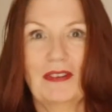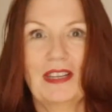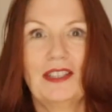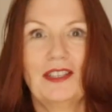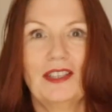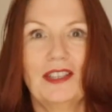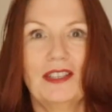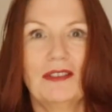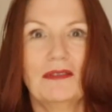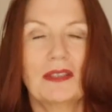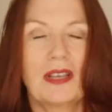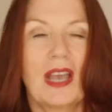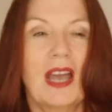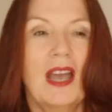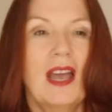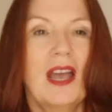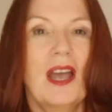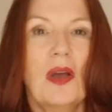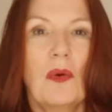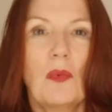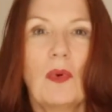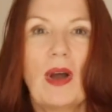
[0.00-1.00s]
issues
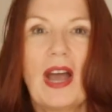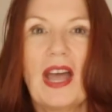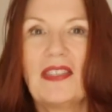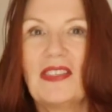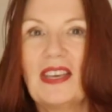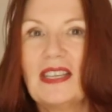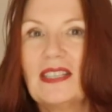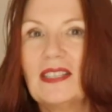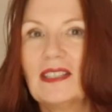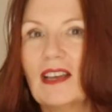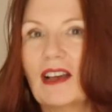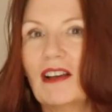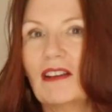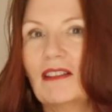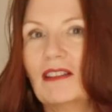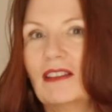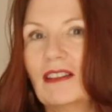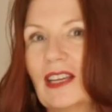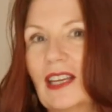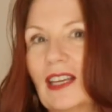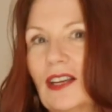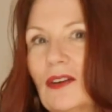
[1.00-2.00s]
where they start
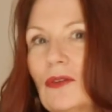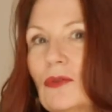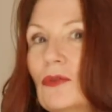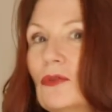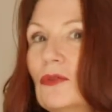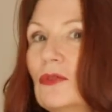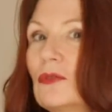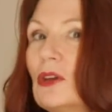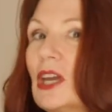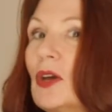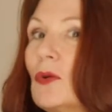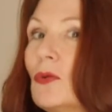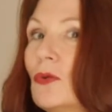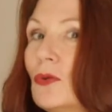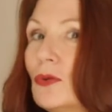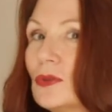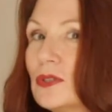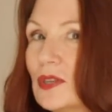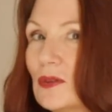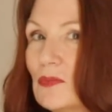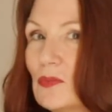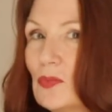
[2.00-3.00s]
looking at all the
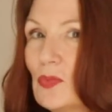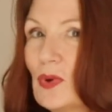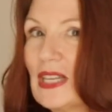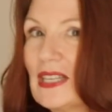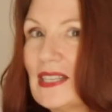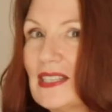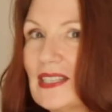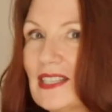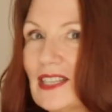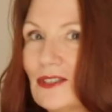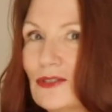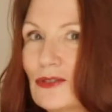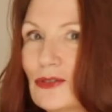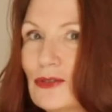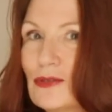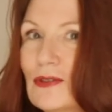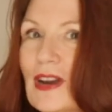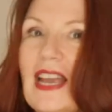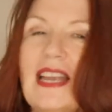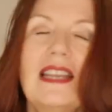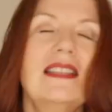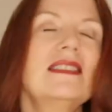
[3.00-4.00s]
autumn winter
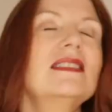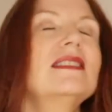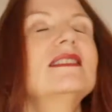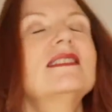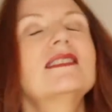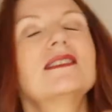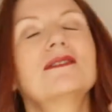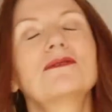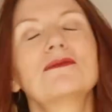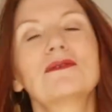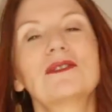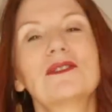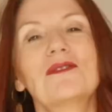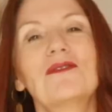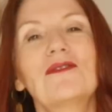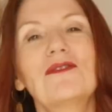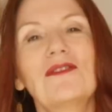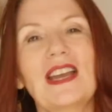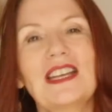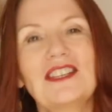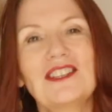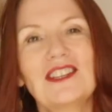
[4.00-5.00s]
trends and all the
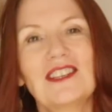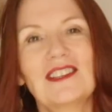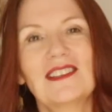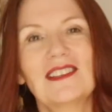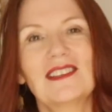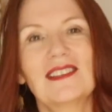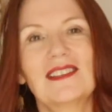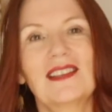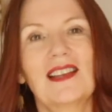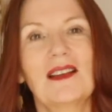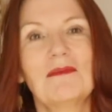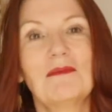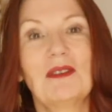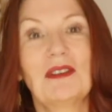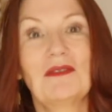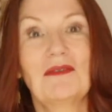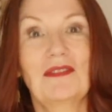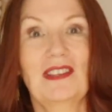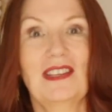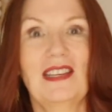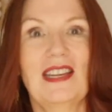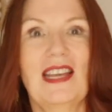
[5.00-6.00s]
fashion that's coming
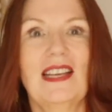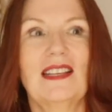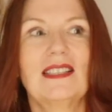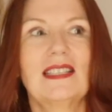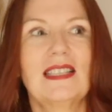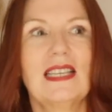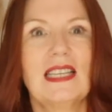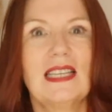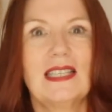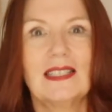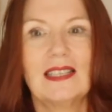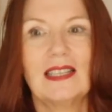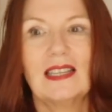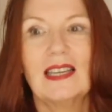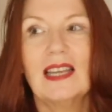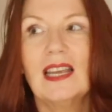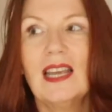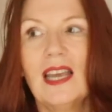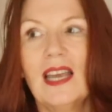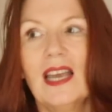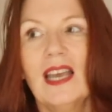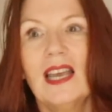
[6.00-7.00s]
for the next season.
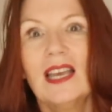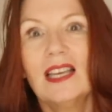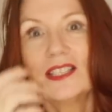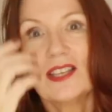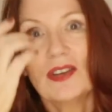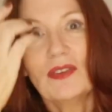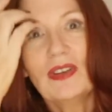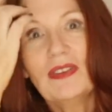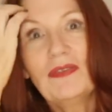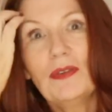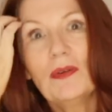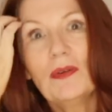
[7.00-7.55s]
So if